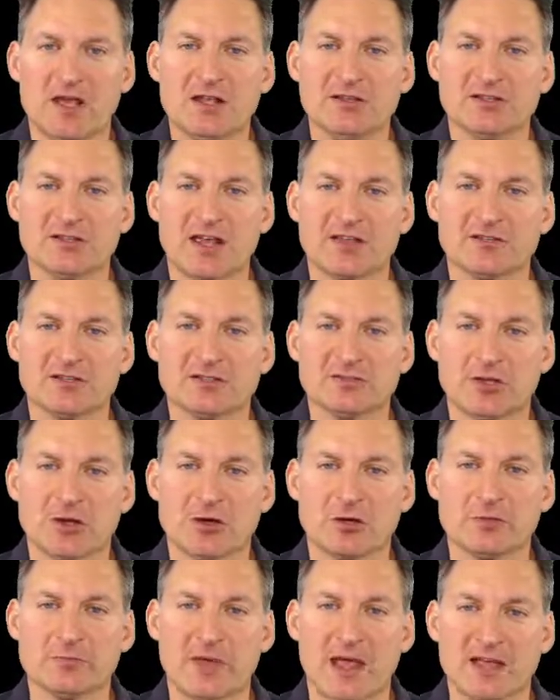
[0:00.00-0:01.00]
to get the
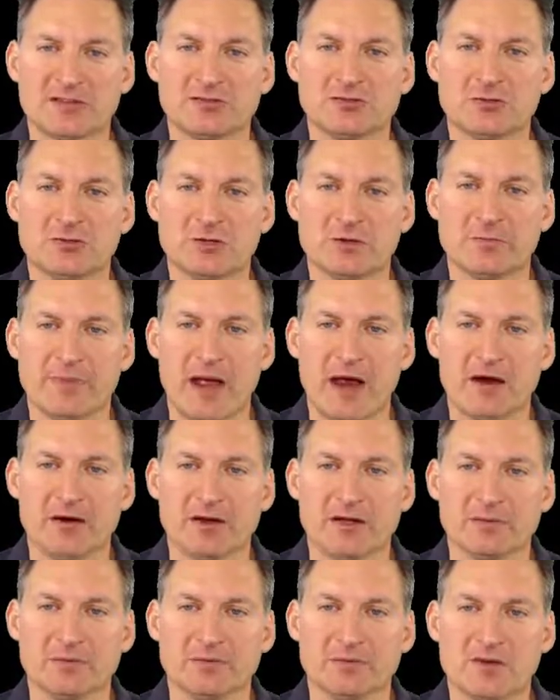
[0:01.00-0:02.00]
total mass due to
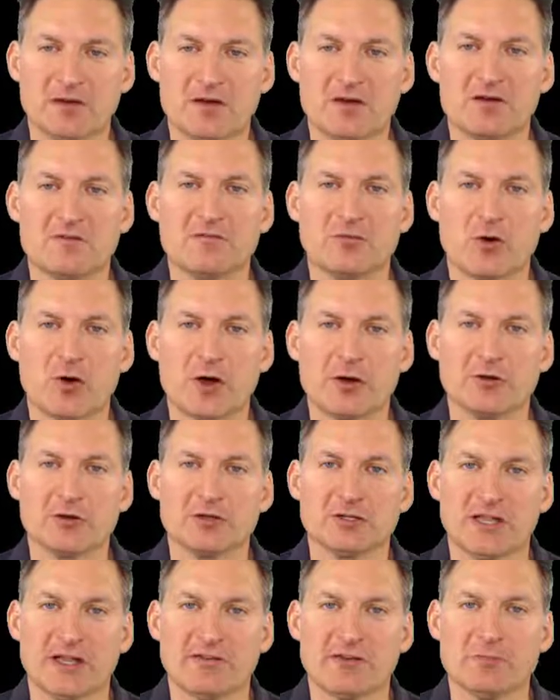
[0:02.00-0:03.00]
barium,
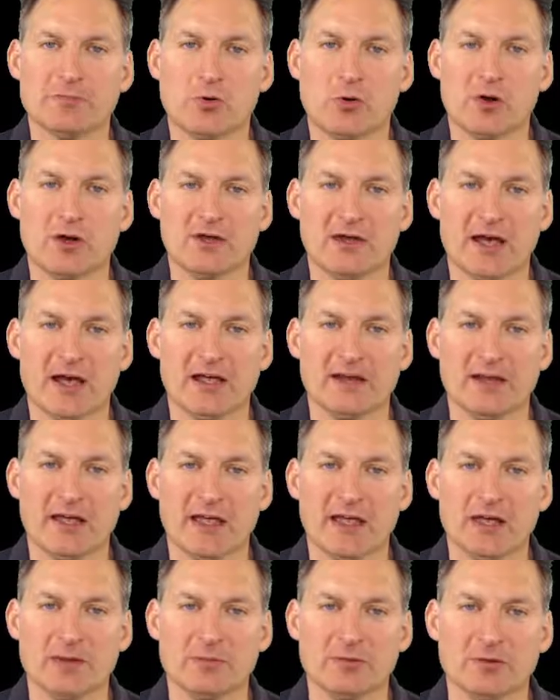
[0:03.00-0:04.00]
411.9
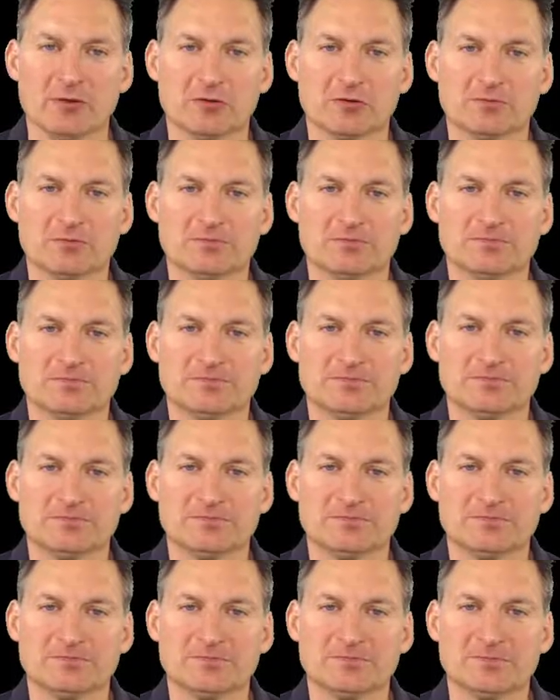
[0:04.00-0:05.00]
AMU.
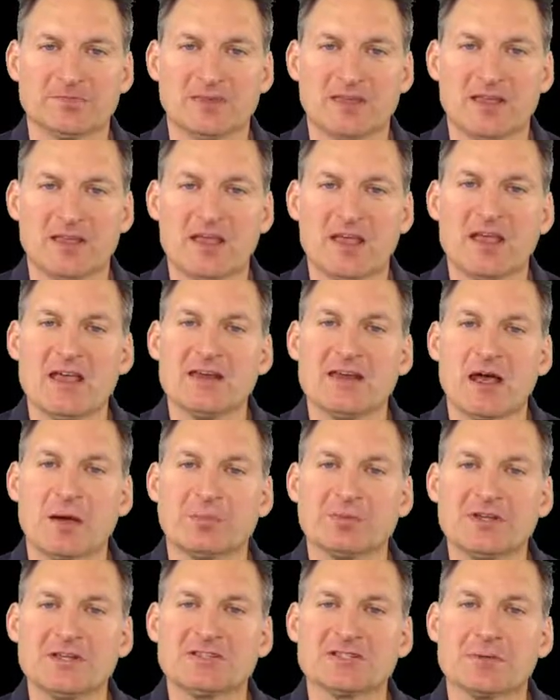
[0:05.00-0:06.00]
Now
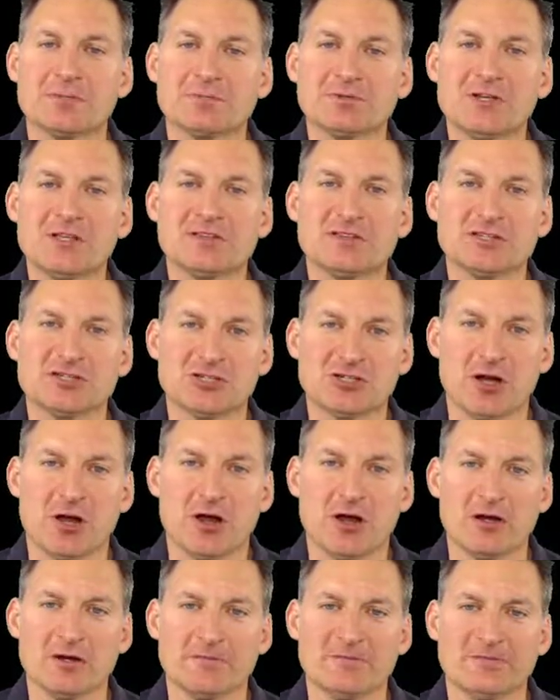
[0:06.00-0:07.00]
please complete the
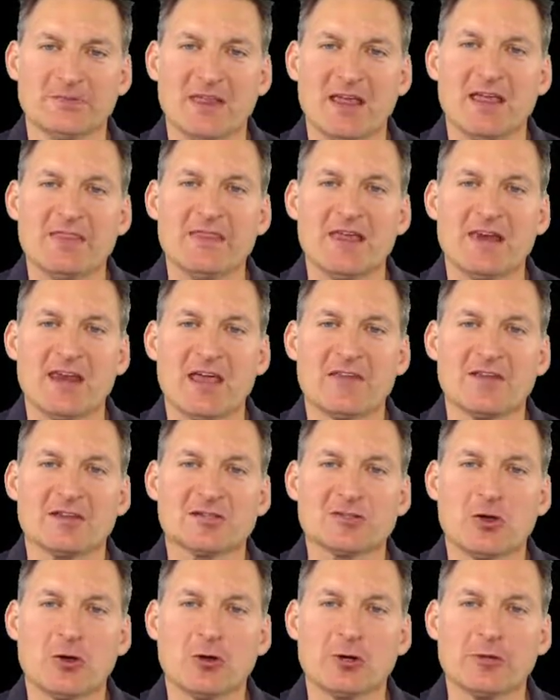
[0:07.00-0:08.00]
chart, then add the
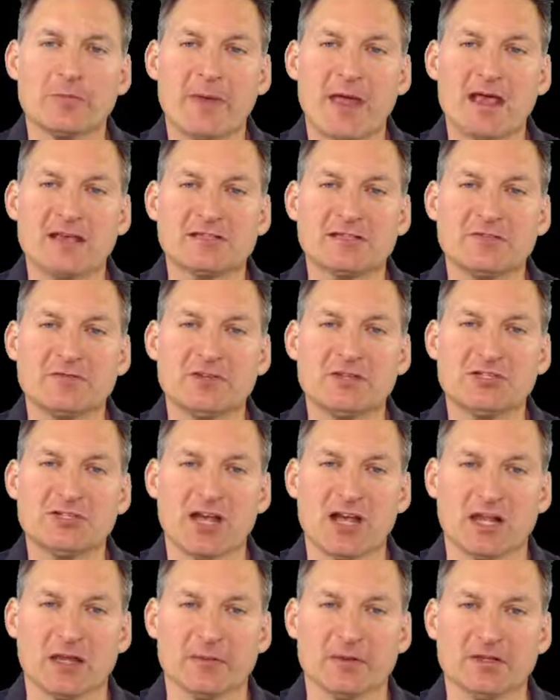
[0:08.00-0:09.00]
total mass of each
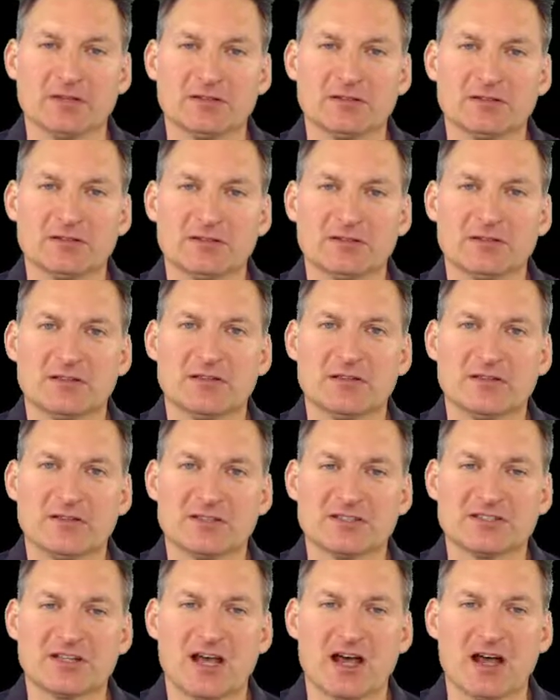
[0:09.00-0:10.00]
element,
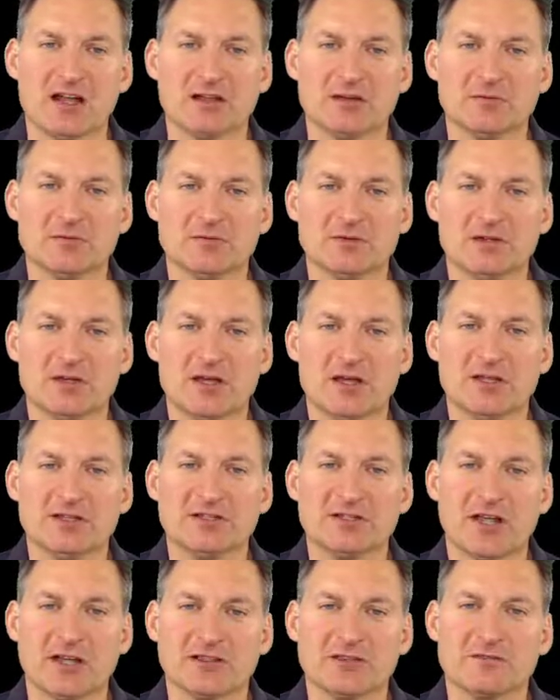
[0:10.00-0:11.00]
this column, to
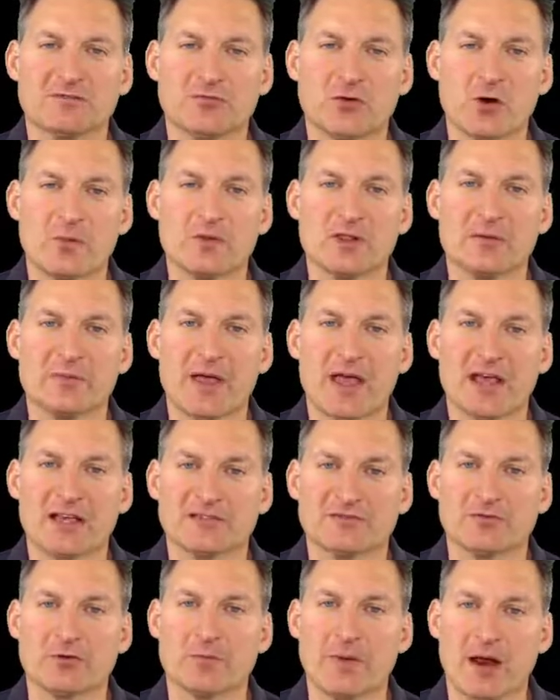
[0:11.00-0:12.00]
get the formula mass
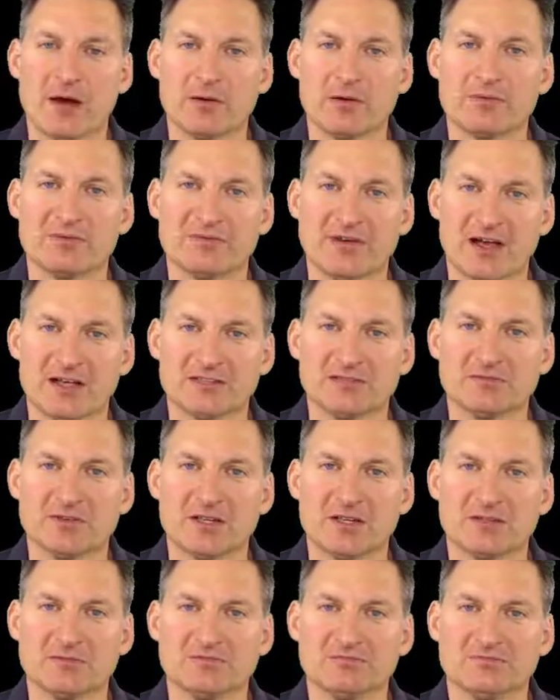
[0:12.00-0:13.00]
for barium
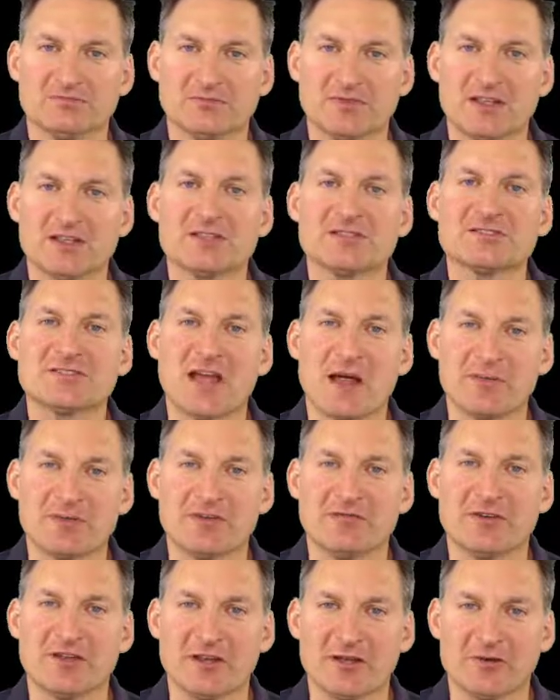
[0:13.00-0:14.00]
phosphate. Stop the
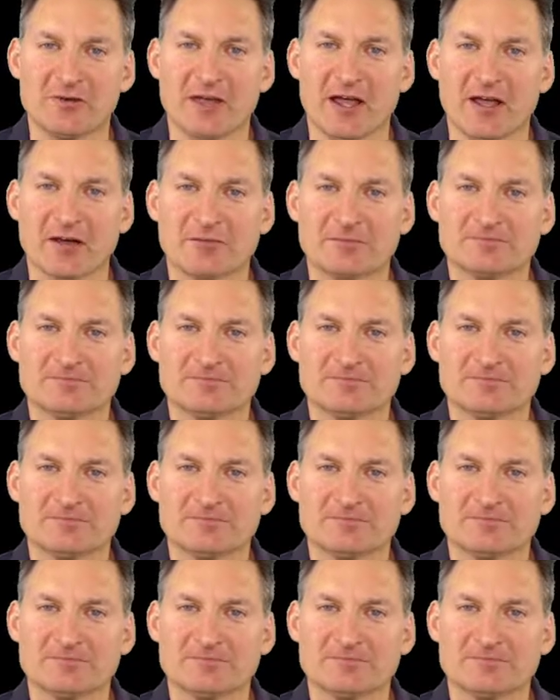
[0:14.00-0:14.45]
video now.